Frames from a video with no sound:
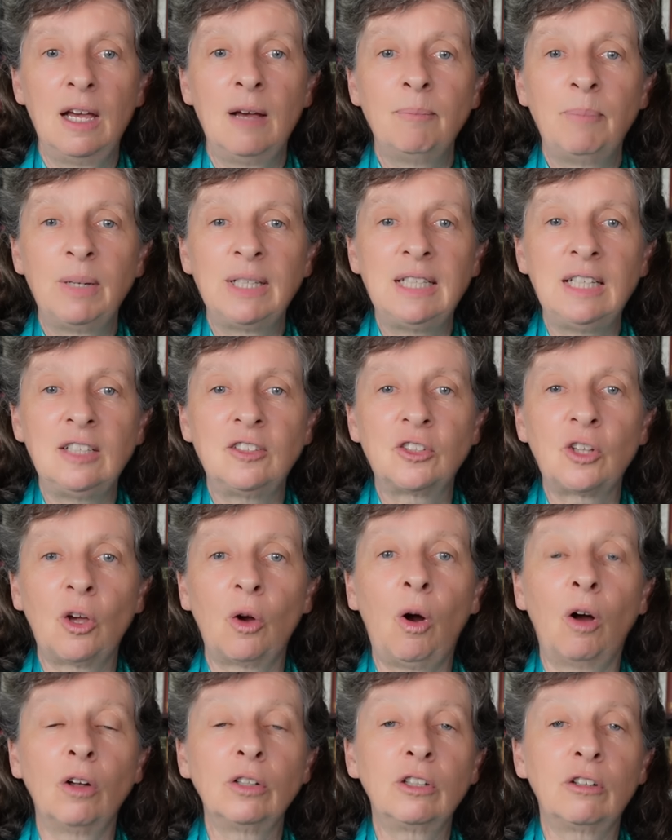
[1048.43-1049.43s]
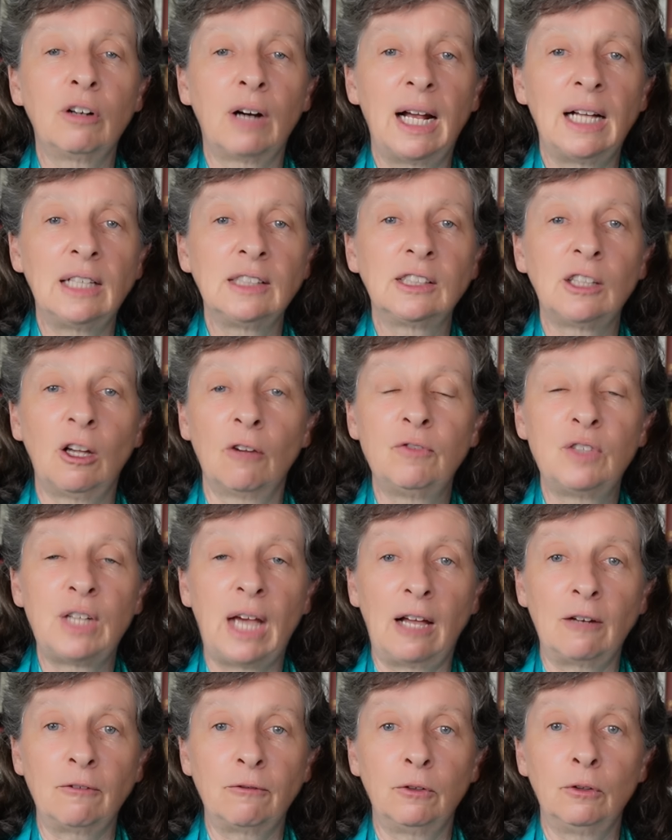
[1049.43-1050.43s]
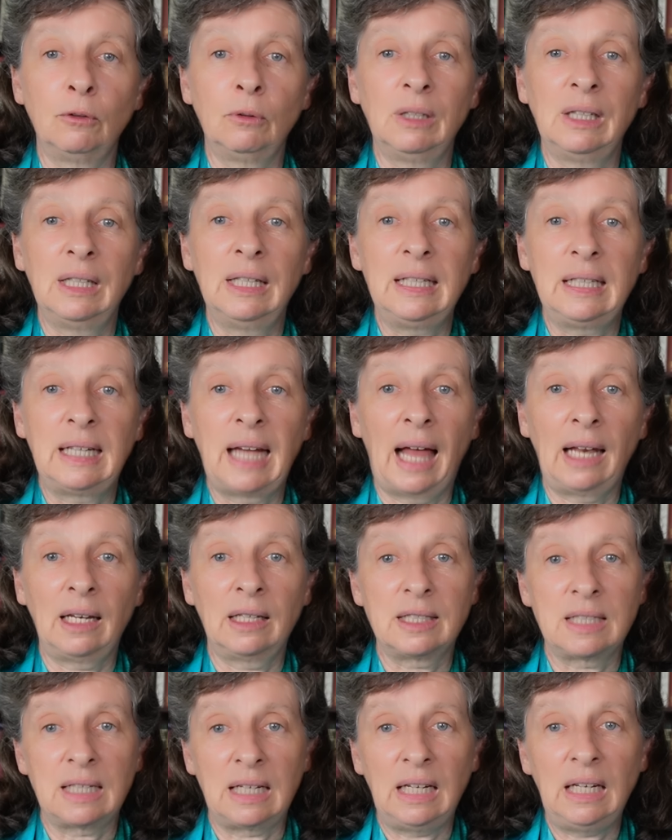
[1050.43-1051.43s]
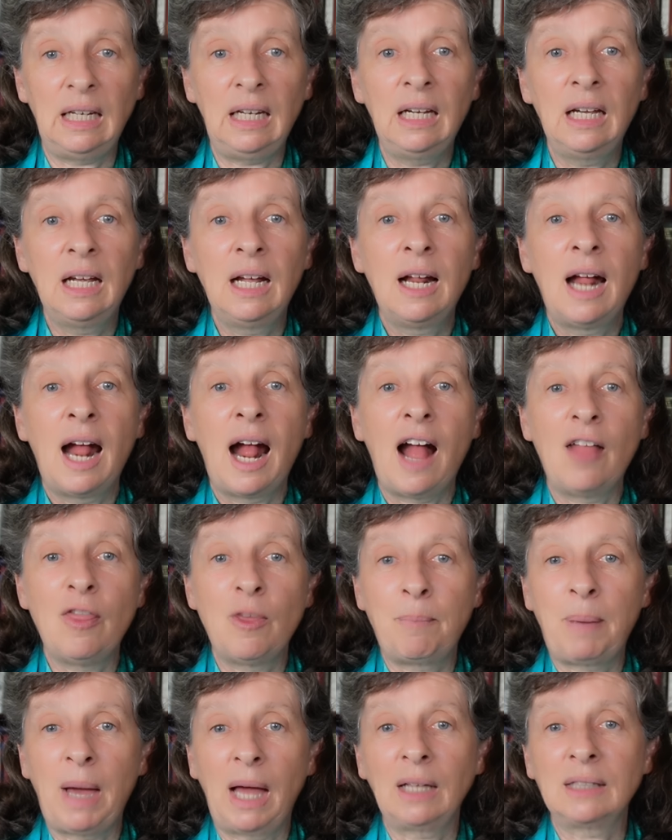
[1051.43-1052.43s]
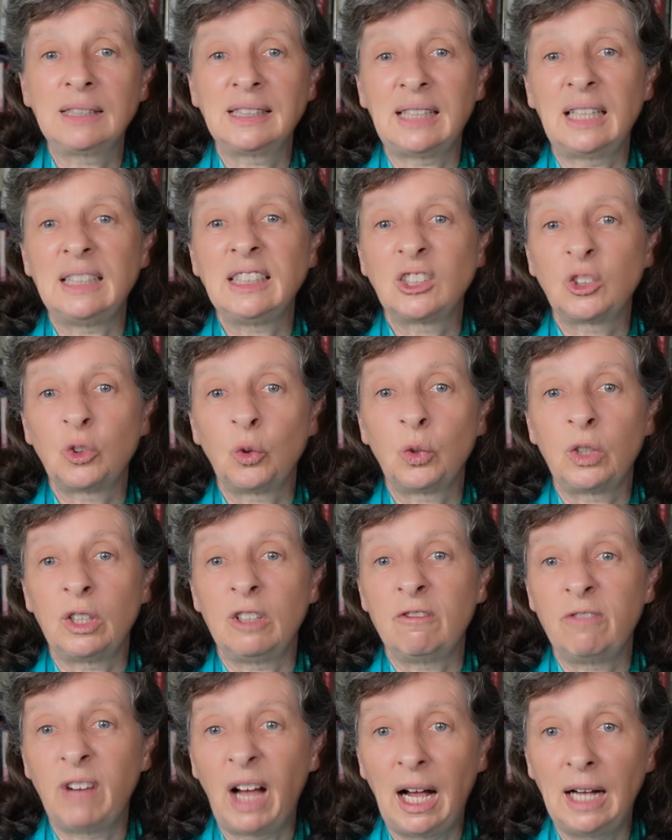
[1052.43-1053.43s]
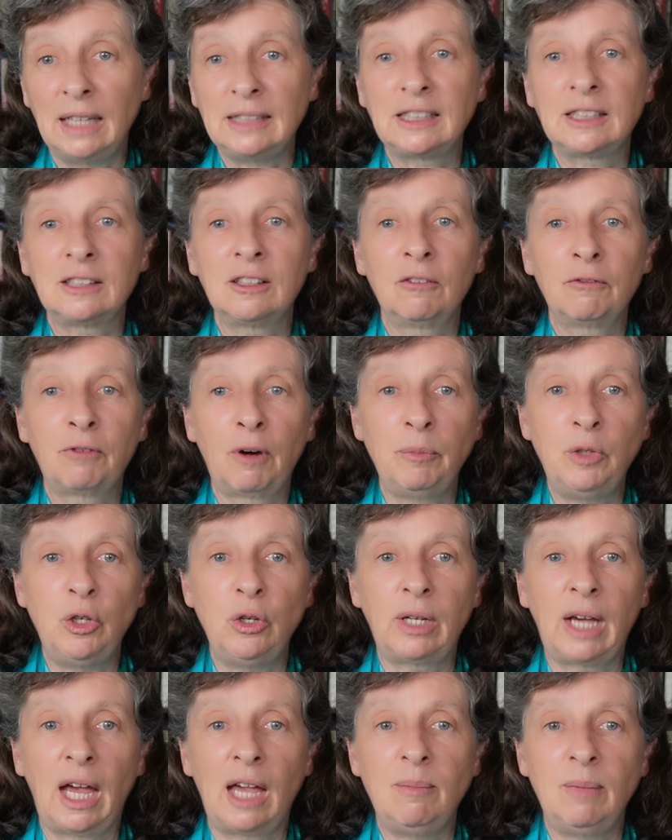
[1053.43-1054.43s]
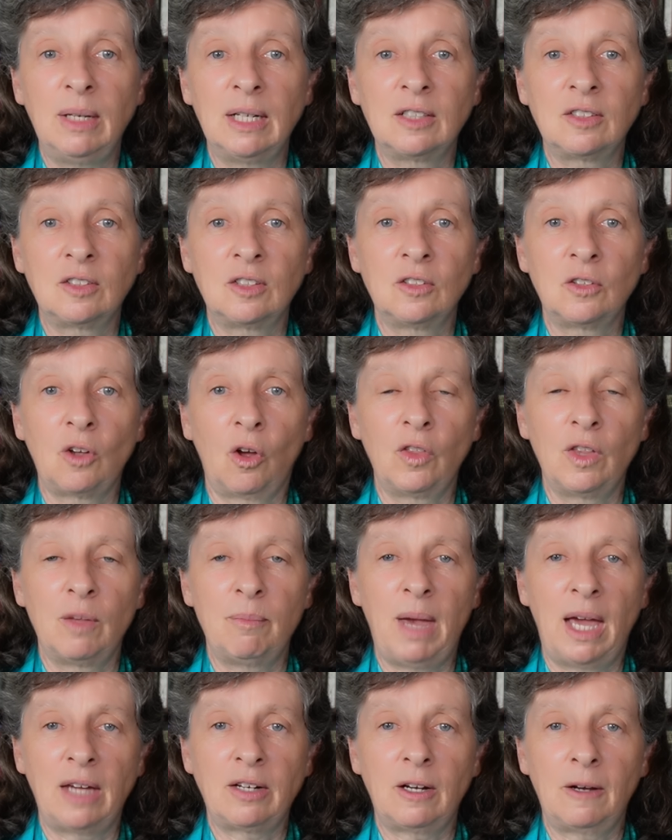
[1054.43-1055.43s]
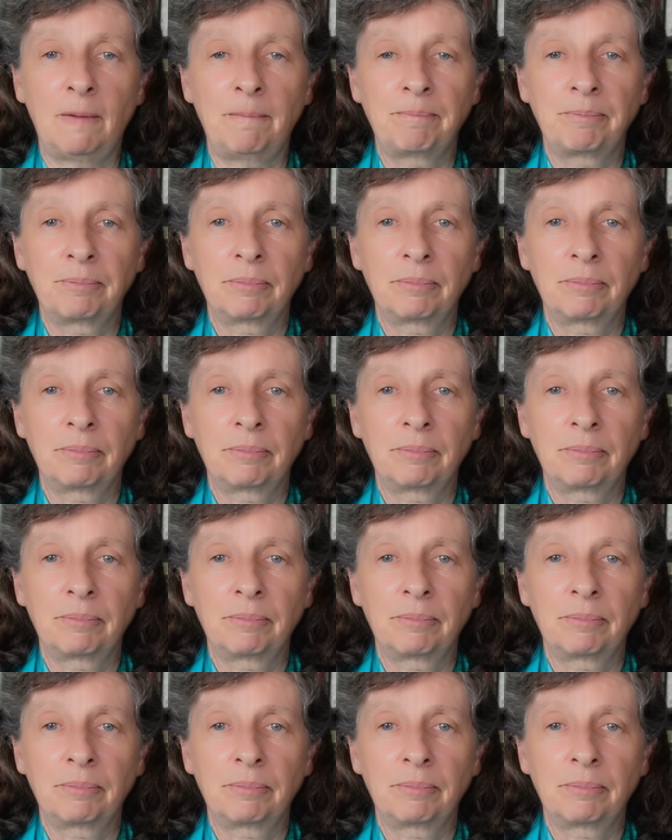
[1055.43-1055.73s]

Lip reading: but did so on grounds of doubtful legality, and the palace then sought advice from UK ministers on the matter.